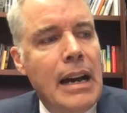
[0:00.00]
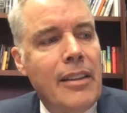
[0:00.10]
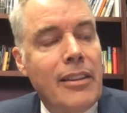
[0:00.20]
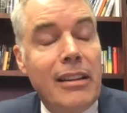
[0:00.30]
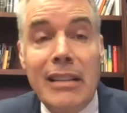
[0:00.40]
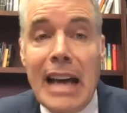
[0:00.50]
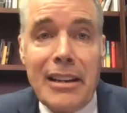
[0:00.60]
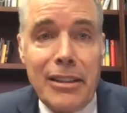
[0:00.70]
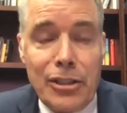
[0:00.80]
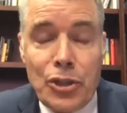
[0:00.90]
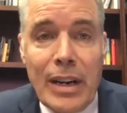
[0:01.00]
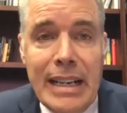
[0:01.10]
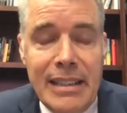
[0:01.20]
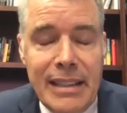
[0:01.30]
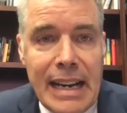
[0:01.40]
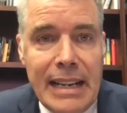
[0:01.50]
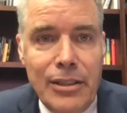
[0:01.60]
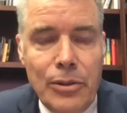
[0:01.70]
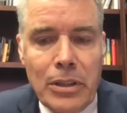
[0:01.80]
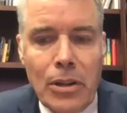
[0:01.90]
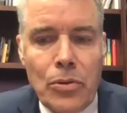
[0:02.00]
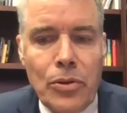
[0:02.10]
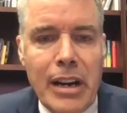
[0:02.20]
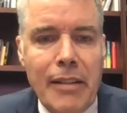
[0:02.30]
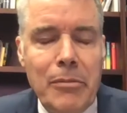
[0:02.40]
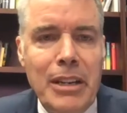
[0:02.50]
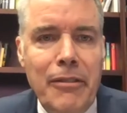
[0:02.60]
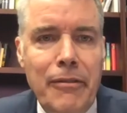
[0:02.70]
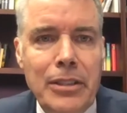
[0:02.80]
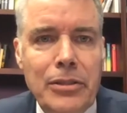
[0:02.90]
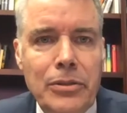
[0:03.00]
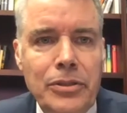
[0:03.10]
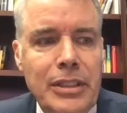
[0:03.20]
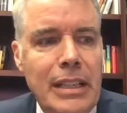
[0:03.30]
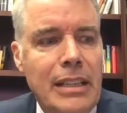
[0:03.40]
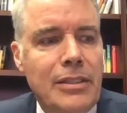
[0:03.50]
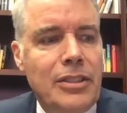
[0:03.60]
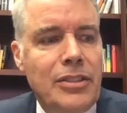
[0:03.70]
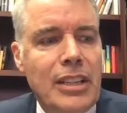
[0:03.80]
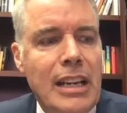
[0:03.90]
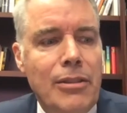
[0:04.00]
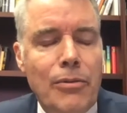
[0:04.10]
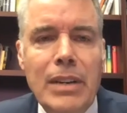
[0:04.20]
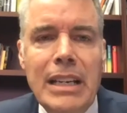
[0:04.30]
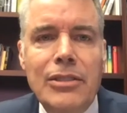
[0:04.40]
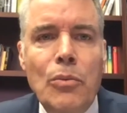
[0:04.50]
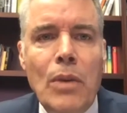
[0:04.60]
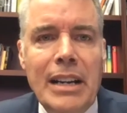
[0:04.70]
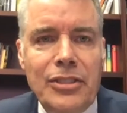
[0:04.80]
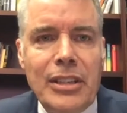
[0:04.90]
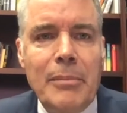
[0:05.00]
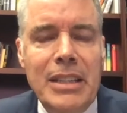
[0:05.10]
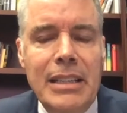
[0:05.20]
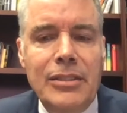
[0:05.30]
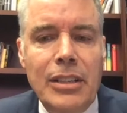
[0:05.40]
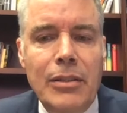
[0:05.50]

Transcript: a lot of the training that I do with local government officials is to say, the reason why some of these,